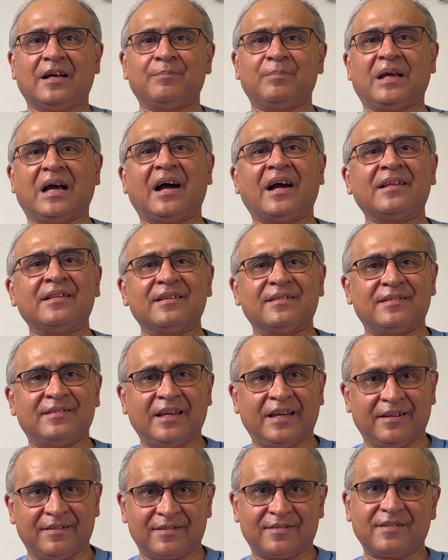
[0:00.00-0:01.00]
behind the
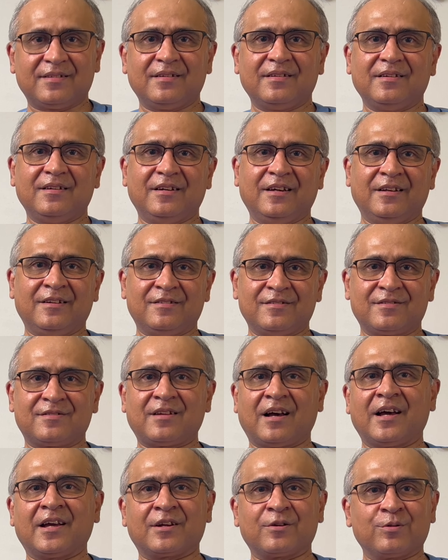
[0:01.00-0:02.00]
scenes in just
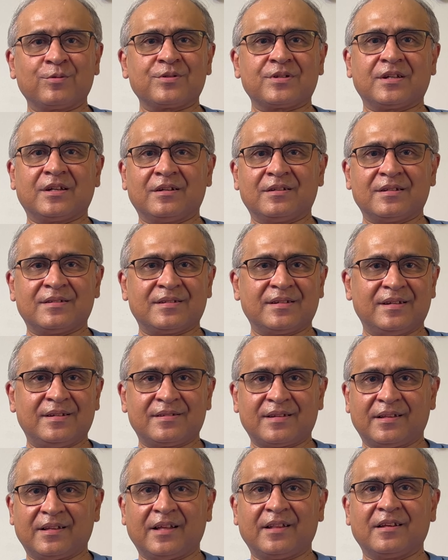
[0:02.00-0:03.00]
diagnosing a
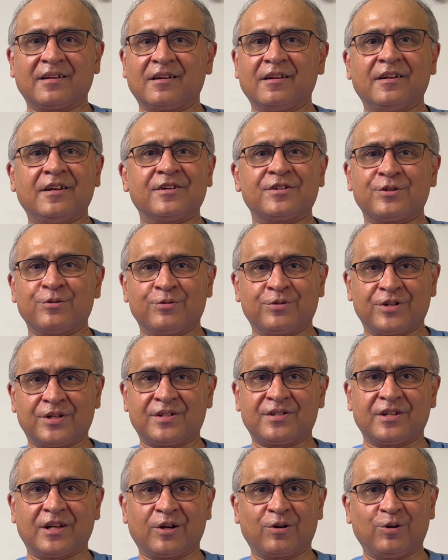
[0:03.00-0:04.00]
disease, and then the clinician would
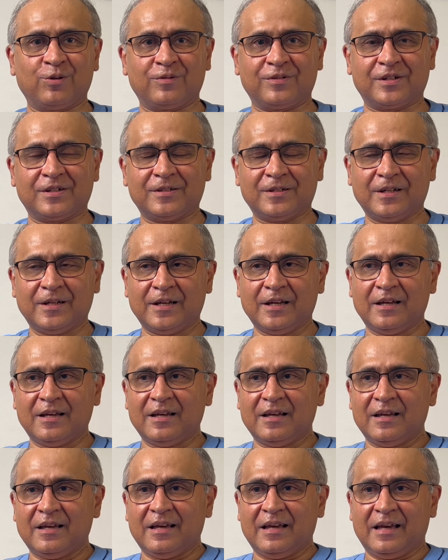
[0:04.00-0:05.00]
just take over.
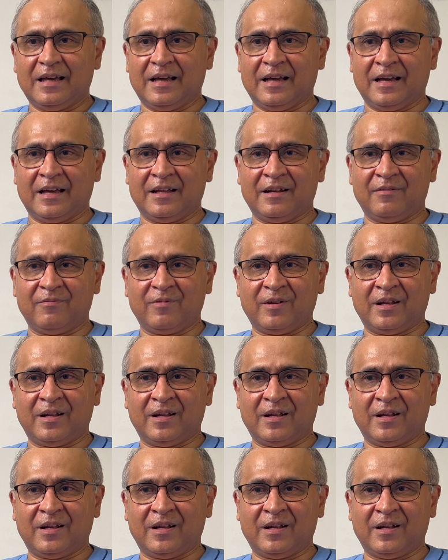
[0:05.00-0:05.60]
And